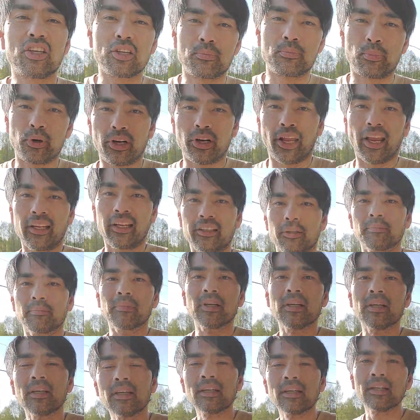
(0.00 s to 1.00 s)
you can protect
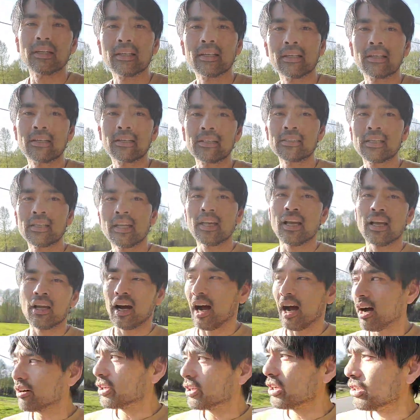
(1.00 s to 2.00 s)
them.
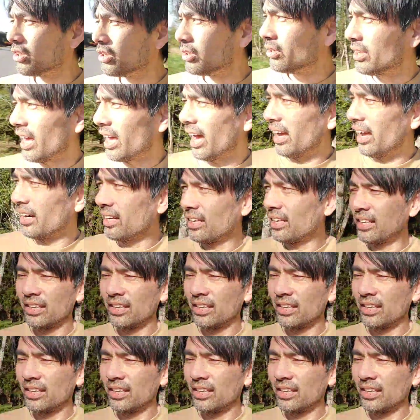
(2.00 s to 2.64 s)
How do you do that?